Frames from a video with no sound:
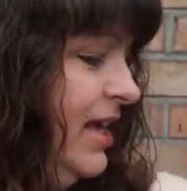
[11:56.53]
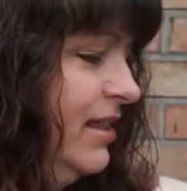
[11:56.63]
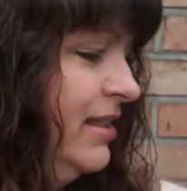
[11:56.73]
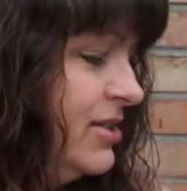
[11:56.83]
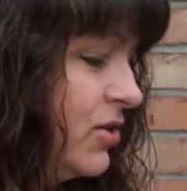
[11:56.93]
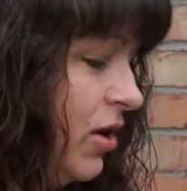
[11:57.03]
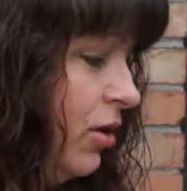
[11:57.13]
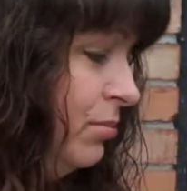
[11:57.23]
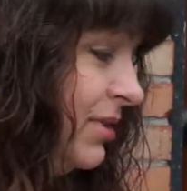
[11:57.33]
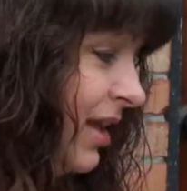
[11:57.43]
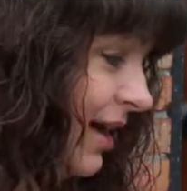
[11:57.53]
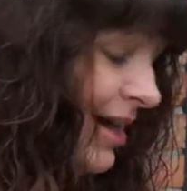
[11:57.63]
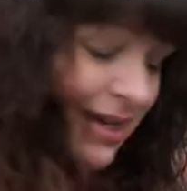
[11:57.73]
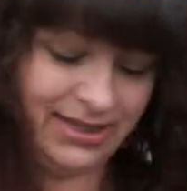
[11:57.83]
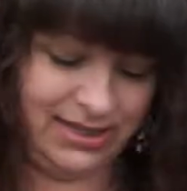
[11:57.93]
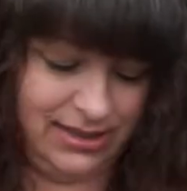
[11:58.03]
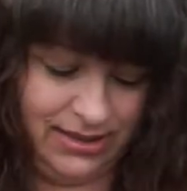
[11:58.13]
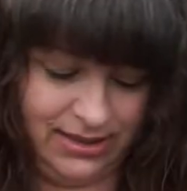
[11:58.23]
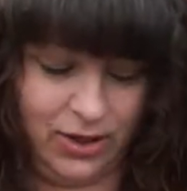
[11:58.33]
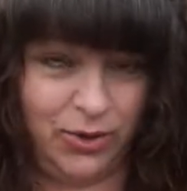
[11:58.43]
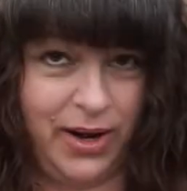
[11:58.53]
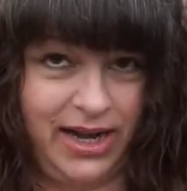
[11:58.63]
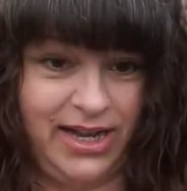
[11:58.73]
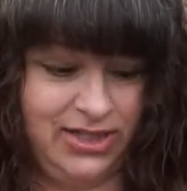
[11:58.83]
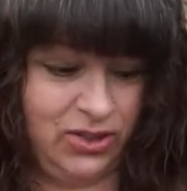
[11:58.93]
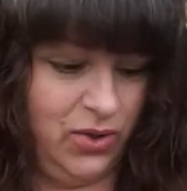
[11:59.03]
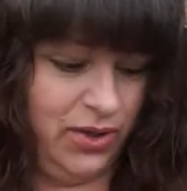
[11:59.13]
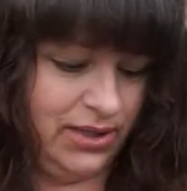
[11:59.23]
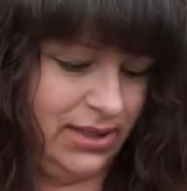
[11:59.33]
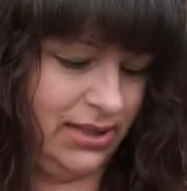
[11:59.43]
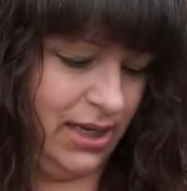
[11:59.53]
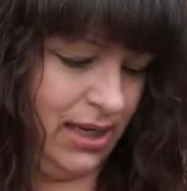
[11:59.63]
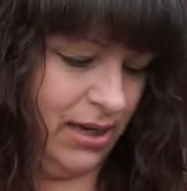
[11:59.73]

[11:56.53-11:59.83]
These are all blocked already, so you can see